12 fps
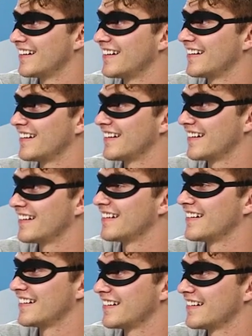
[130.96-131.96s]

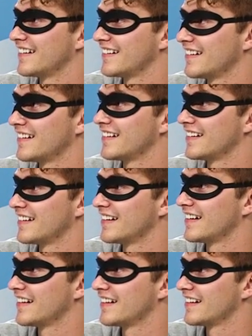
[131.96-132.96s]

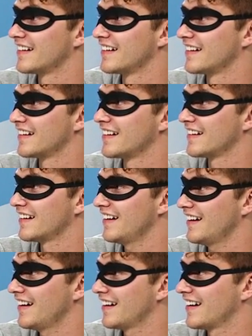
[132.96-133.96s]

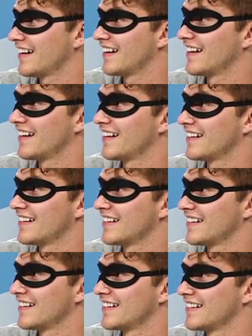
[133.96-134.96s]

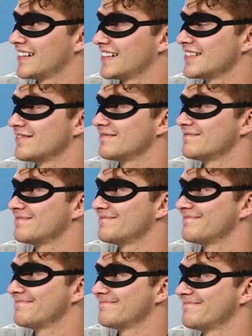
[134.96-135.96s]

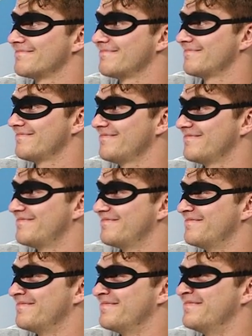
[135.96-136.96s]

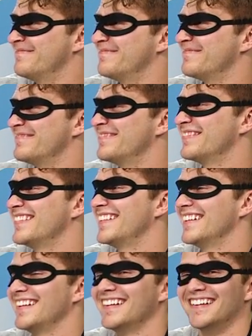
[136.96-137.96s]
This person isn't speaking.